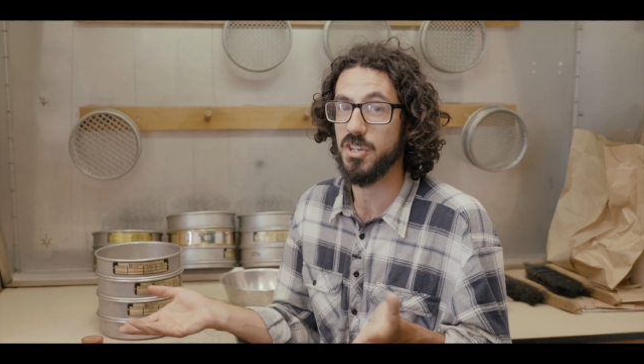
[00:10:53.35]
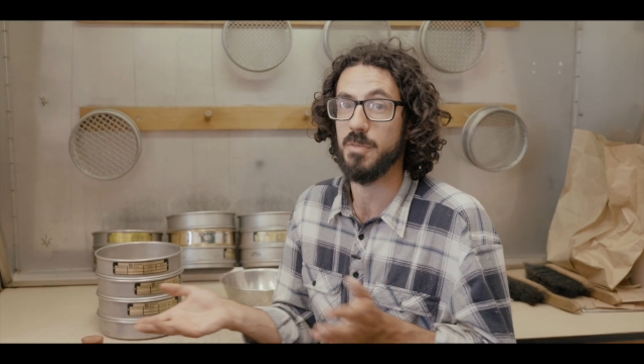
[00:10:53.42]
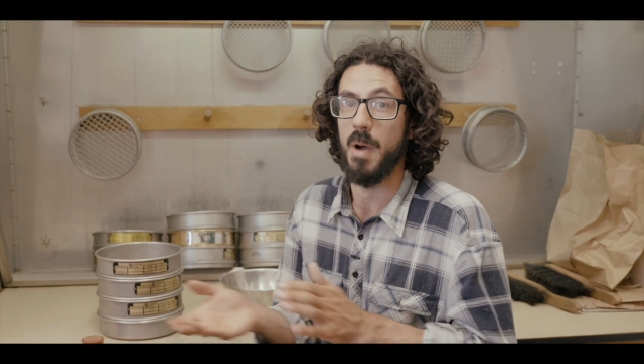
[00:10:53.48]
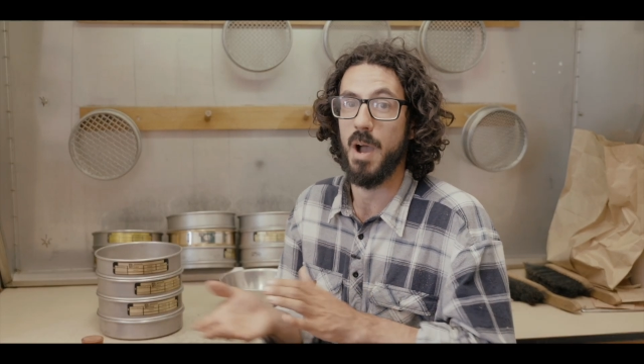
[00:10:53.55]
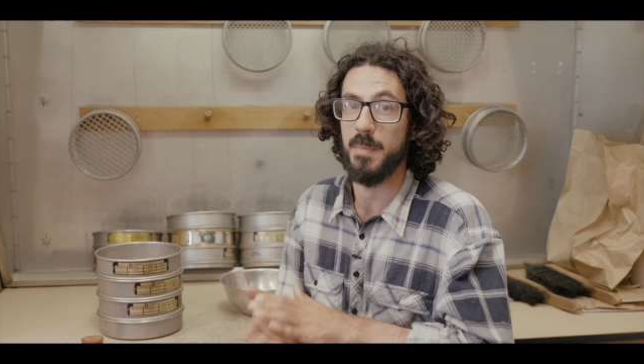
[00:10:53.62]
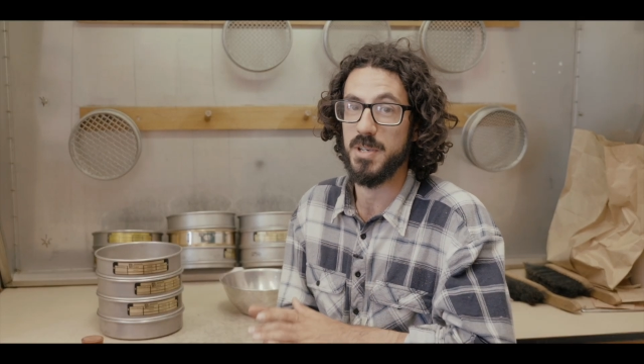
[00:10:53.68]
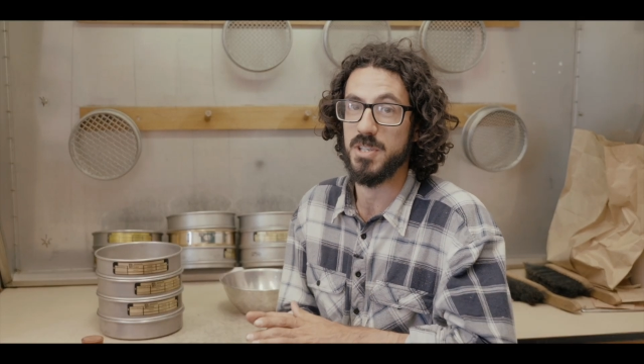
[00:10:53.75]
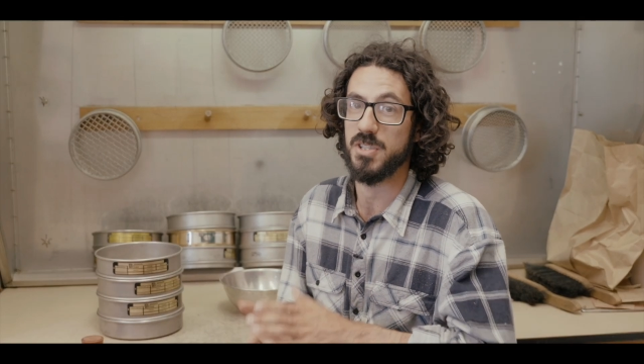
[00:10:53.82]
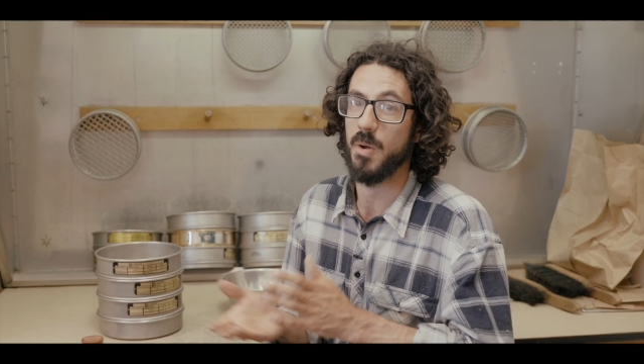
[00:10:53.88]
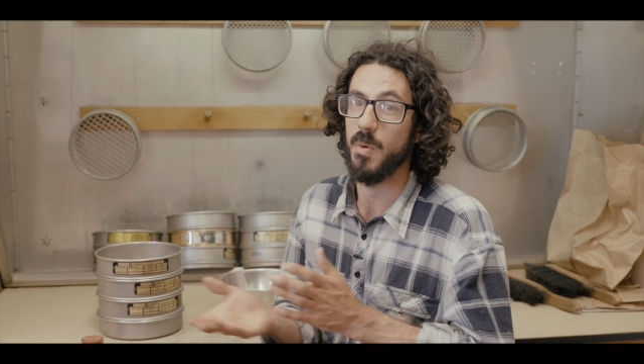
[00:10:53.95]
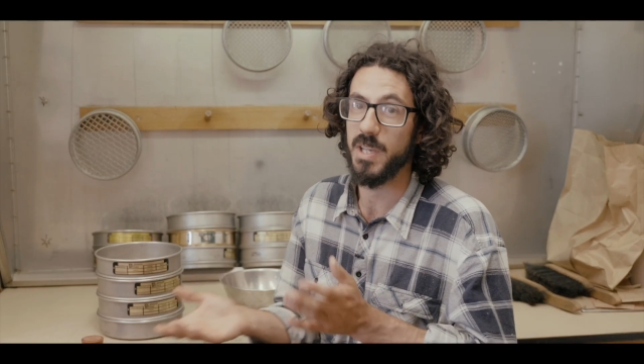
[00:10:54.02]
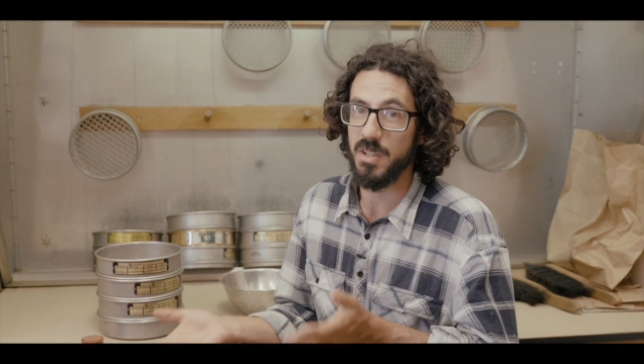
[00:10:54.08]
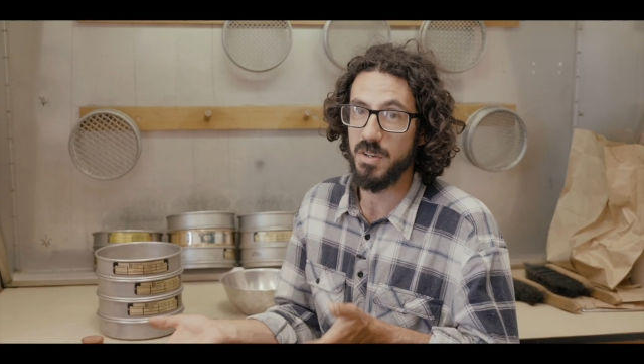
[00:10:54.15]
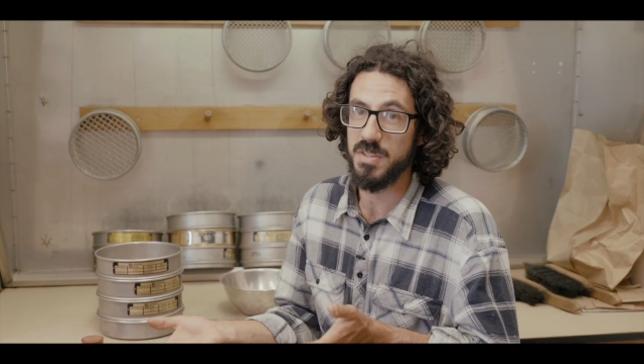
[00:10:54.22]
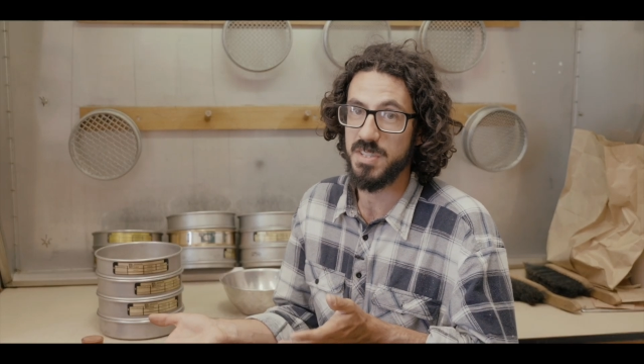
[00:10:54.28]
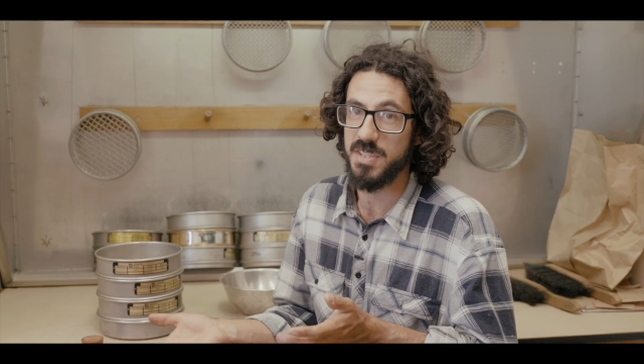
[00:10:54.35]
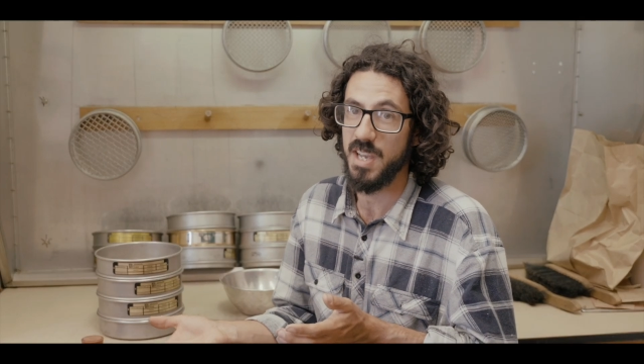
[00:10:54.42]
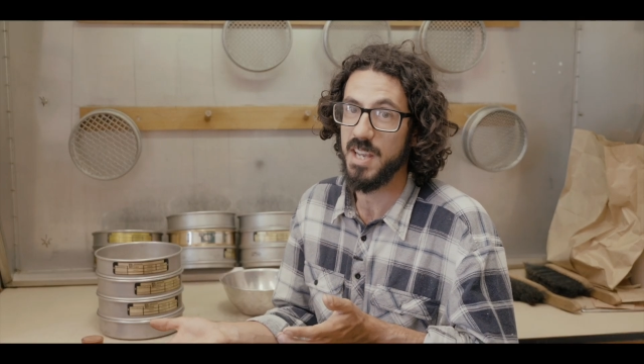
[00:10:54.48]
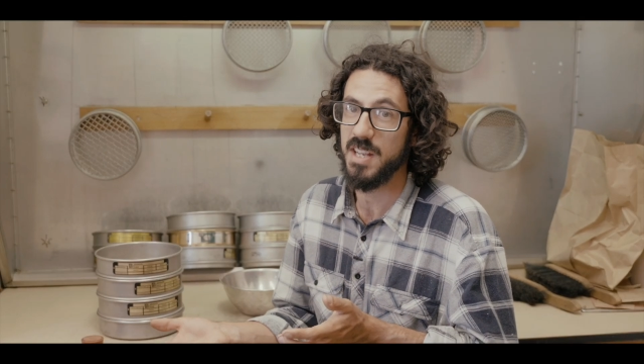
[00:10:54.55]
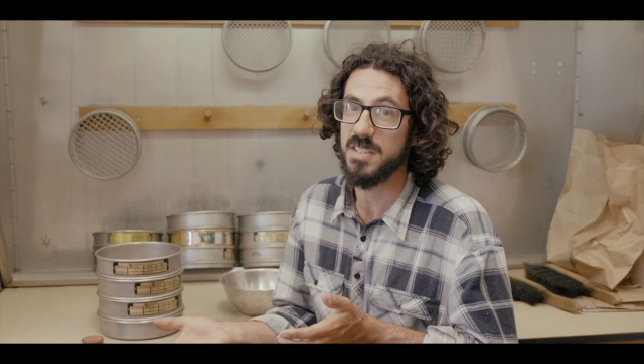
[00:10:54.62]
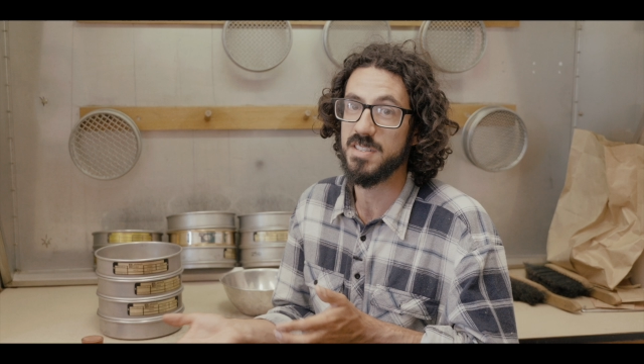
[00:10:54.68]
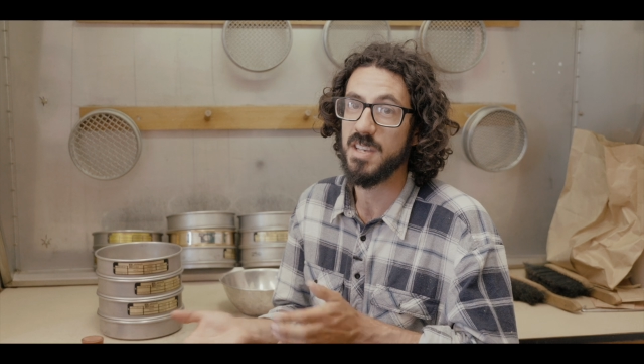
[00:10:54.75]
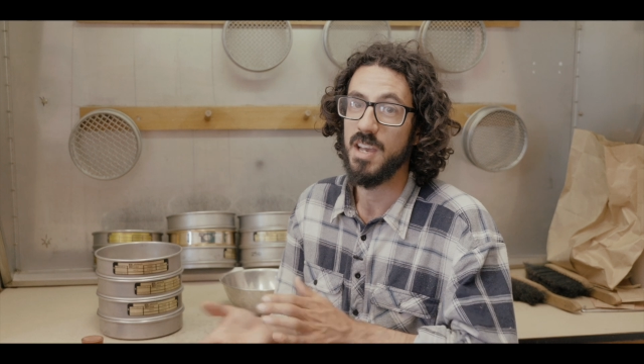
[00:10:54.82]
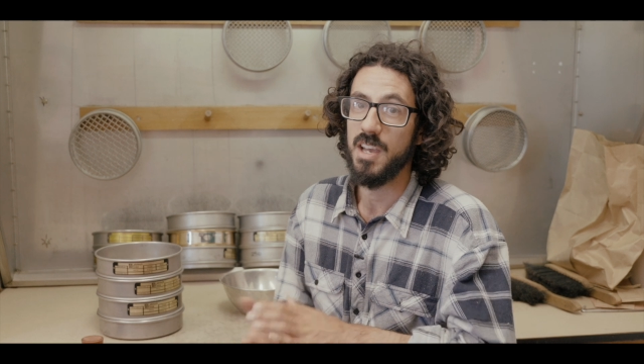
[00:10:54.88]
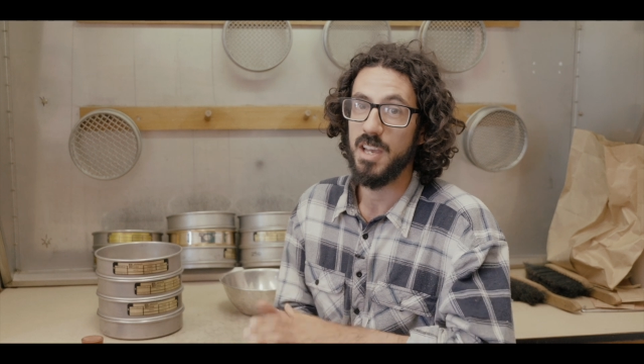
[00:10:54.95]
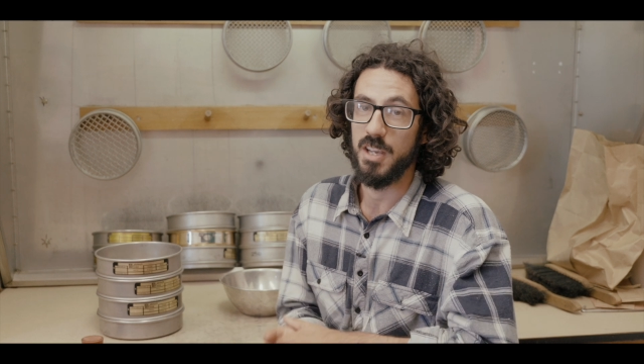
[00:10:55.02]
You might be sowing those seeds,